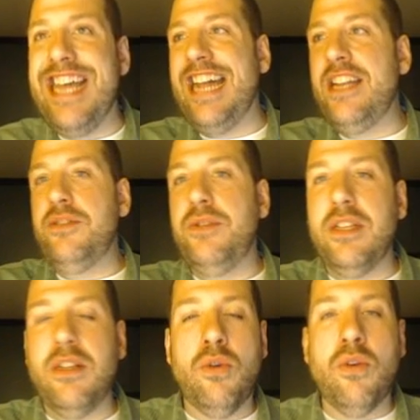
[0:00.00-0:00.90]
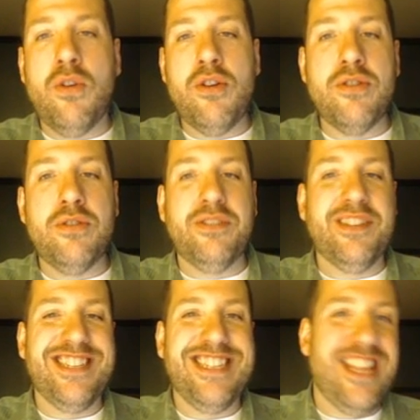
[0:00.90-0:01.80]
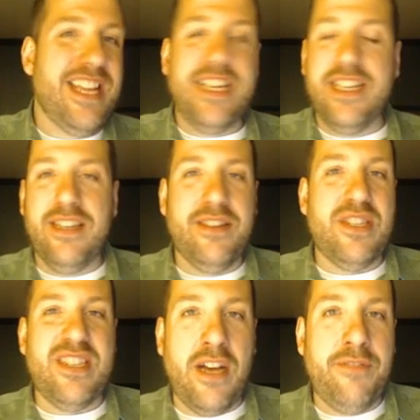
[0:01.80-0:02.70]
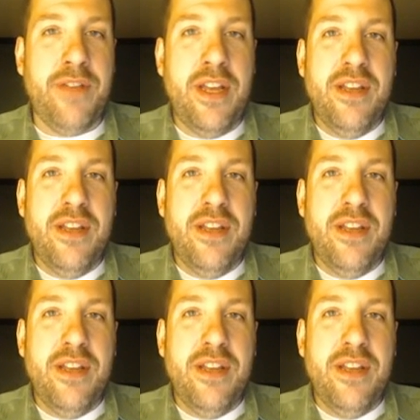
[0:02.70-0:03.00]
that doing lower order thinking stuff,